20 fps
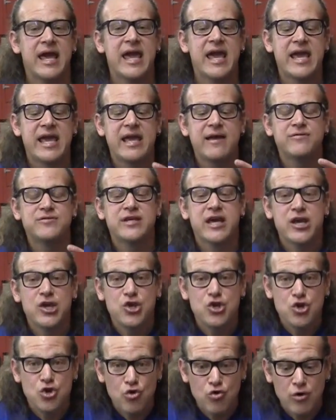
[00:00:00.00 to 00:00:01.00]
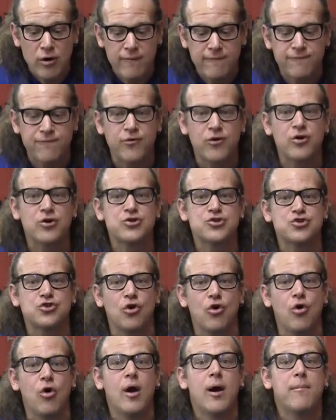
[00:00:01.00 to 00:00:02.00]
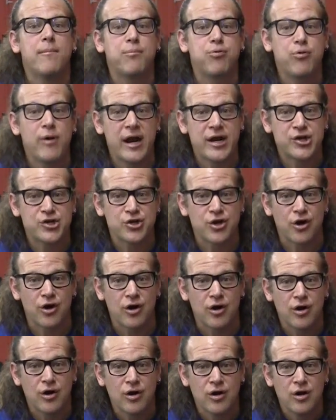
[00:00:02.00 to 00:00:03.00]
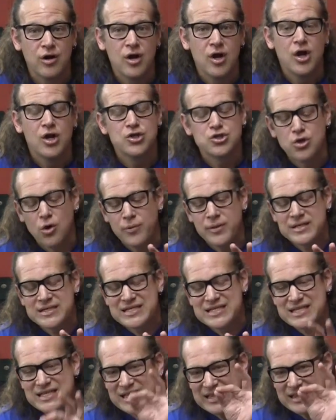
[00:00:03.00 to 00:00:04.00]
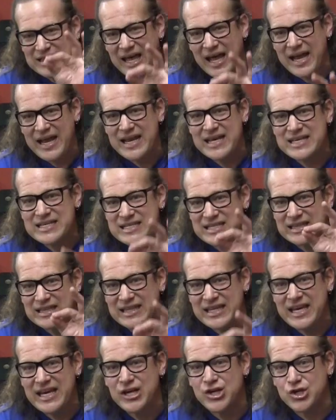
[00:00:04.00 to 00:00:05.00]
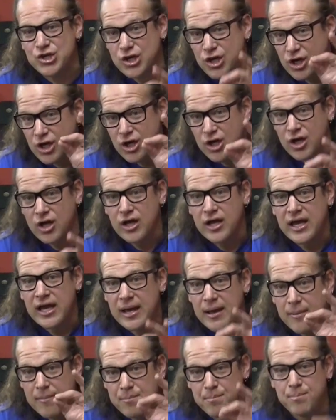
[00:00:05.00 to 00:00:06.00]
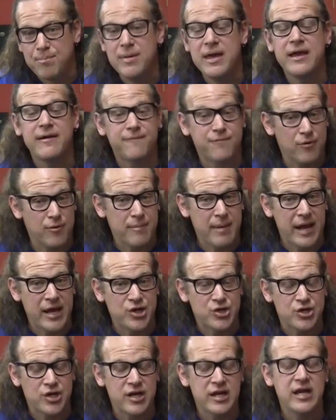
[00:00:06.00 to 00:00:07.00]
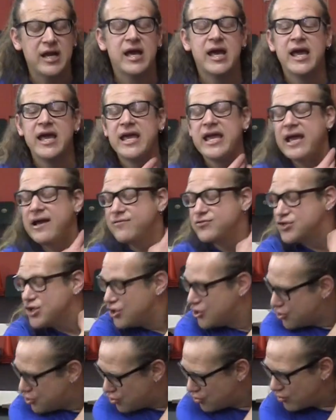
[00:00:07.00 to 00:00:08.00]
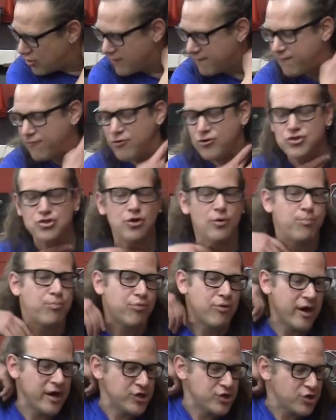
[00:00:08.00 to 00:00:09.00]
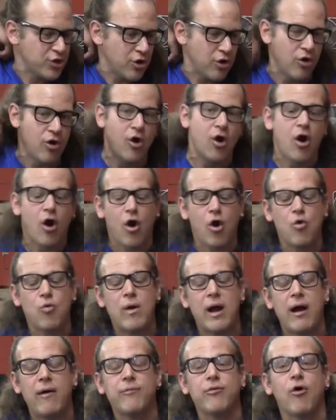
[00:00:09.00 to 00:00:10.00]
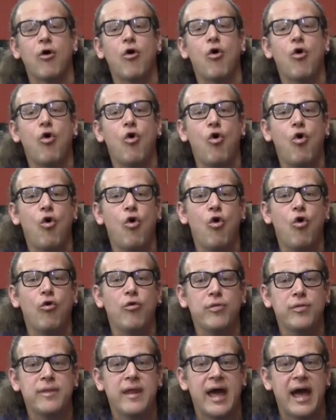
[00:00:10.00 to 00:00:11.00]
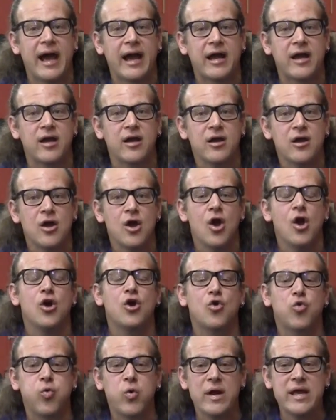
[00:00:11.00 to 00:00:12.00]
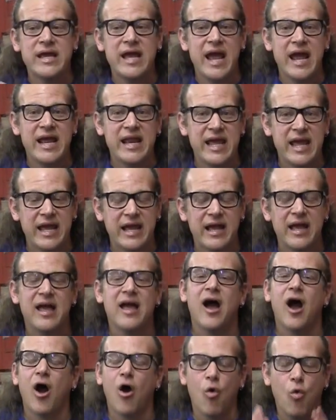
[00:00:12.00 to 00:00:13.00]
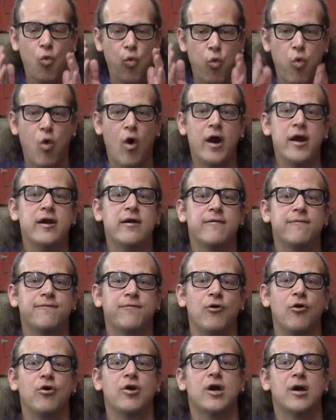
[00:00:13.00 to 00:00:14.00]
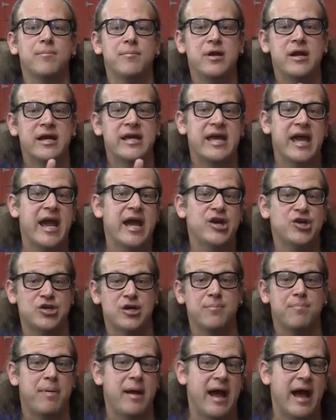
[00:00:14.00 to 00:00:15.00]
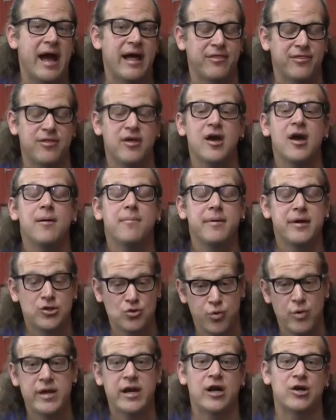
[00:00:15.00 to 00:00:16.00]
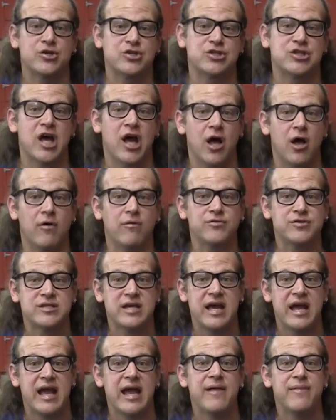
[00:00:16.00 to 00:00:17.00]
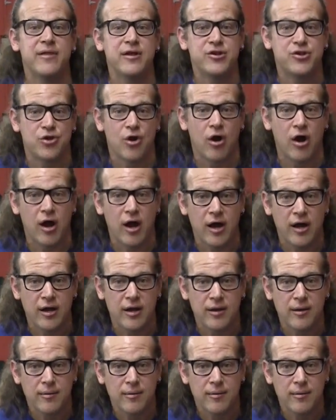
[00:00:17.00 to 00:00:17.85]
It gives a universal pressure. So the slightest leash information gives universal pressure around the whole neck, creating a wonderful communication path between ourselves and the dog.